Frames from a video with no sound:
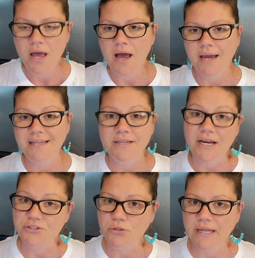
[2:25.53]

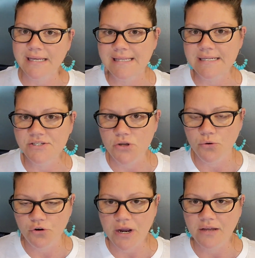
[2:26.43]
I do like the
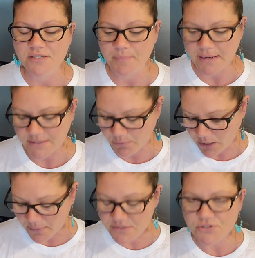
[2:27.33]
stone ground spicy
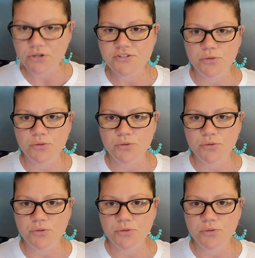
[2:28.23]
brown mustard,